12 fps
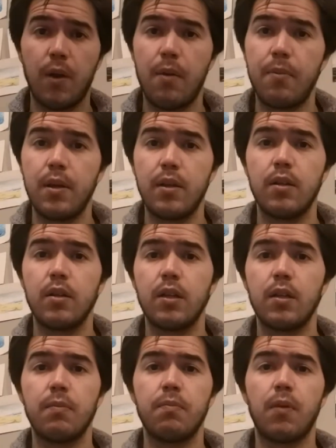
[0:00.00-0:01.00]
I've
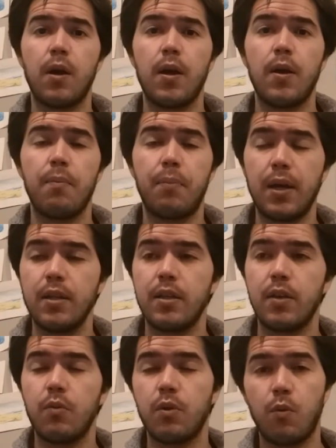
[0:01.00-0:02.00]
been
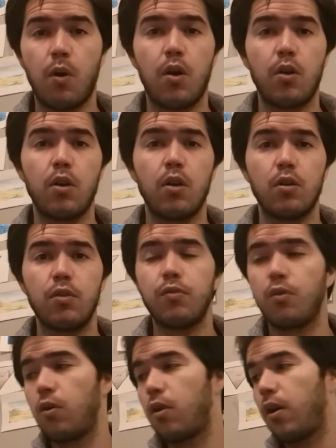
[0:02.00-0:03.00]
painting with watercolor
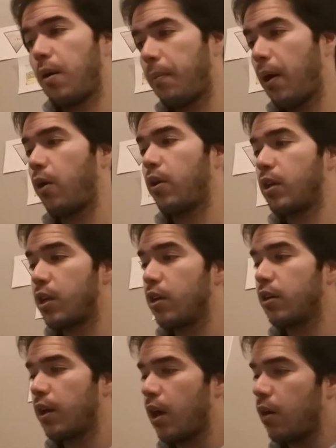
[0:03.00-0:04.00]
for about a
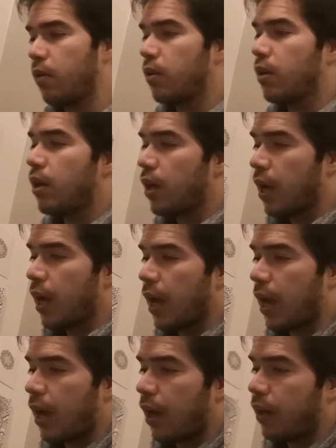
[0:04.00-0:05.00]
year now,
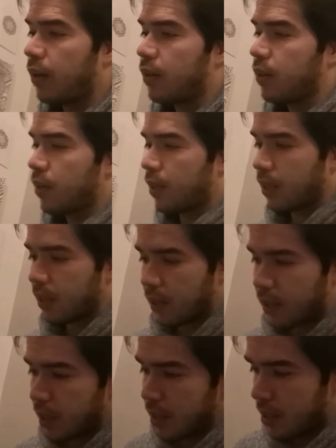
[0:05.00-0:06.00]
and
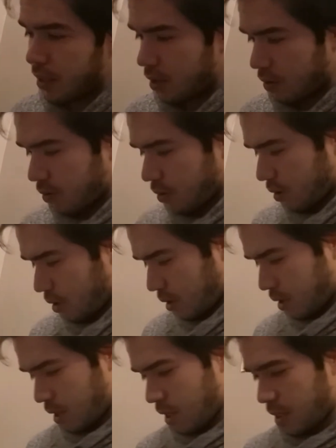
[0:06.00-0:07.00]
this
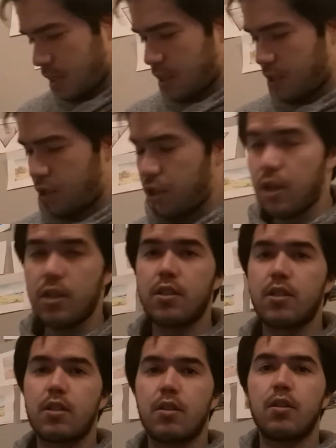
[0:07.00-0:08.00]
is
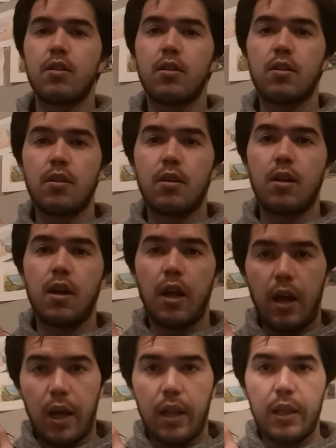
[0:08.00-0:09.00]
just
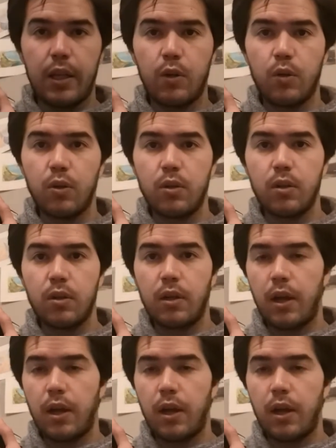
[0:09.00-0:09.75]
a little